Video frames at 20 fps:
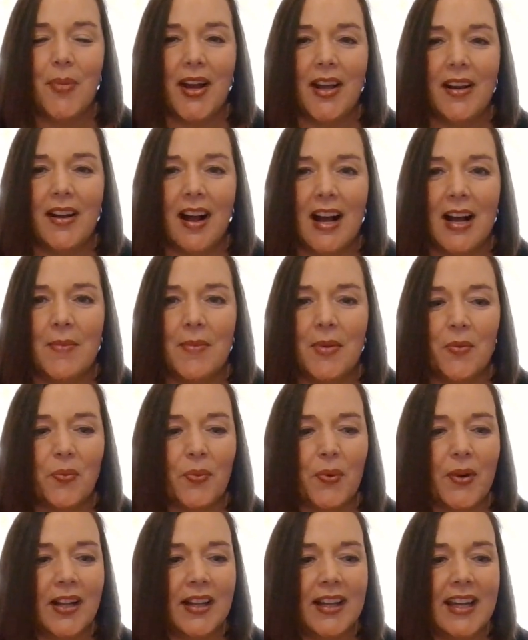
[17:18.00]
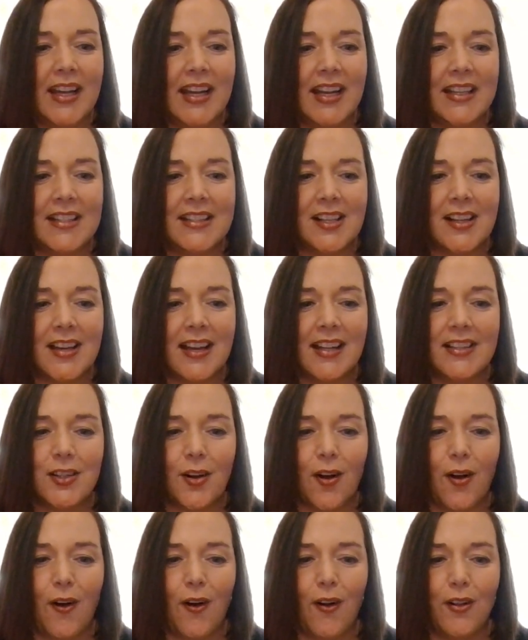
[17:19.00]
but um, really it's
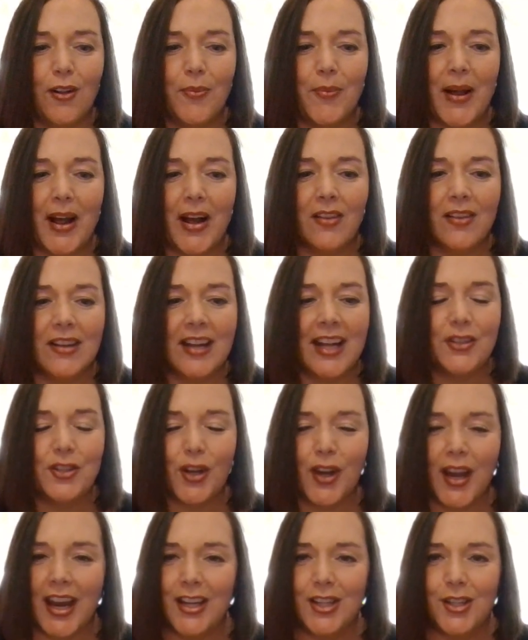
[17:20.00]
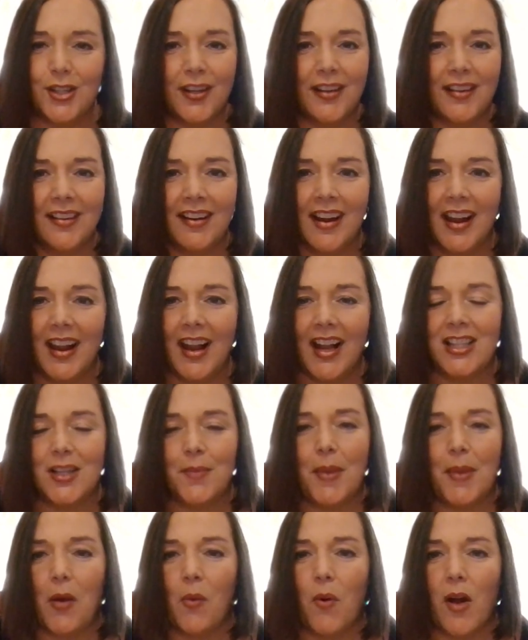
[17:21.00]
it's all about education.
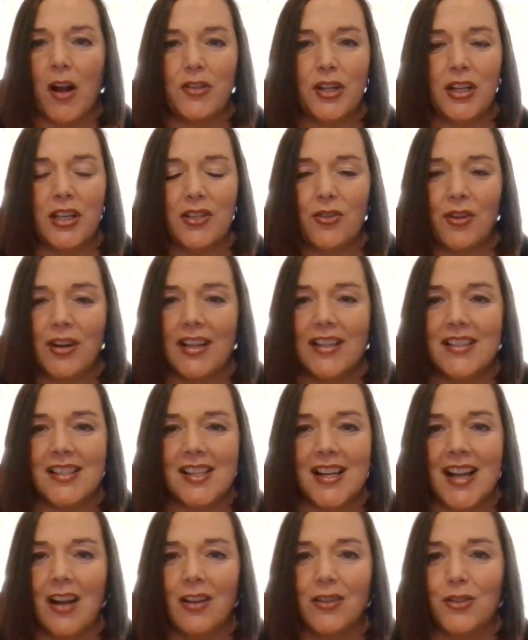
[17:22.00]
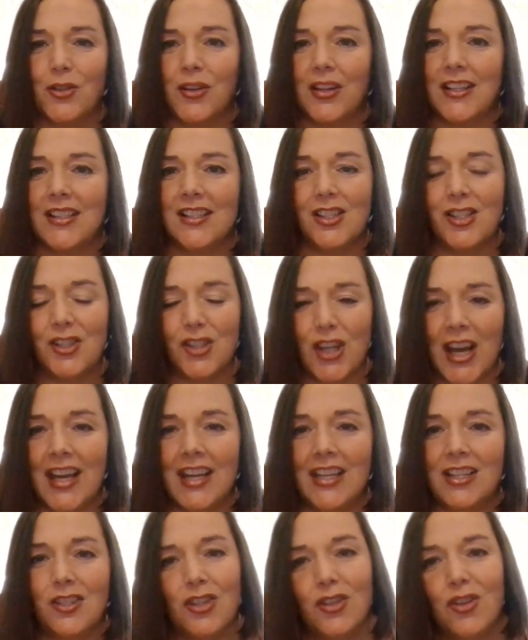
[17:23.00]
It's about watching trends and how trends
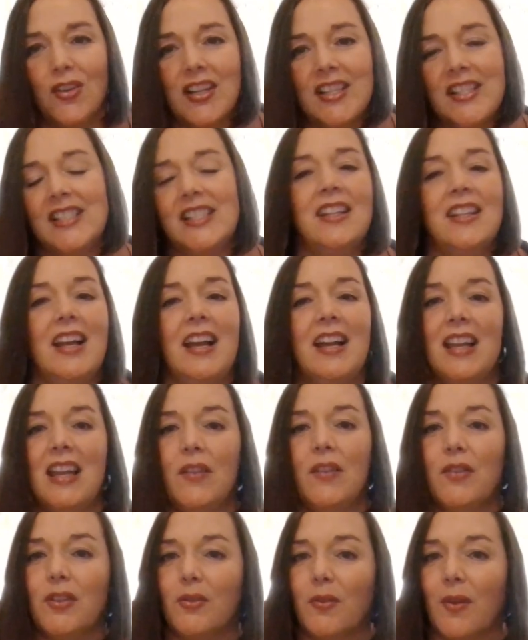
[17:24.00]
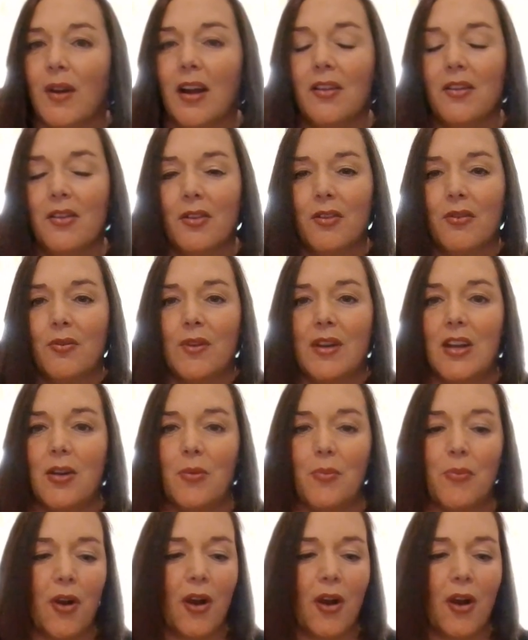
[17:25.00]
change, and you can see that even throughout your three-year